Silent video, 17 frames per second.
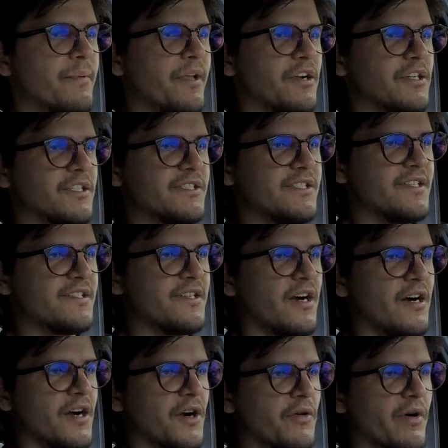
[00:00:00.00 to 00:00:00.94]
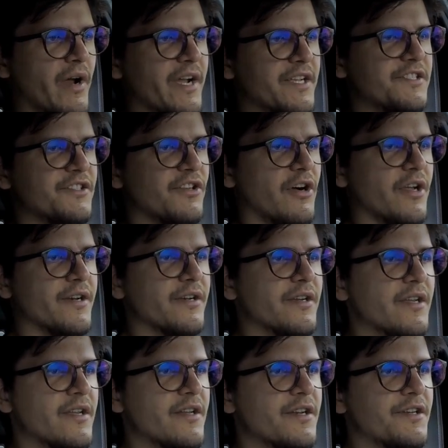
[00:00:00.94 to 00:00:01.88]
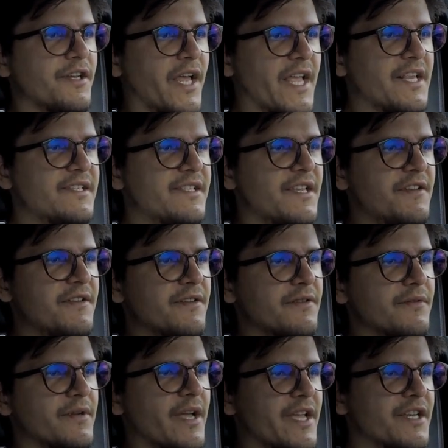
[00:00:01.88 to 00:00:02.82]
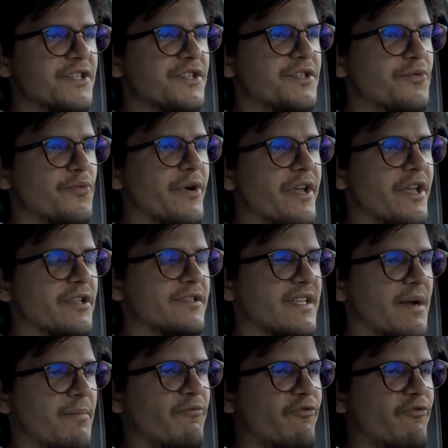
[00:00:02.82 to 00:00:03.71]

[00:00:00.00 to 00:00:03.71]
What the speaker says: because this car rides on 19-inch wheels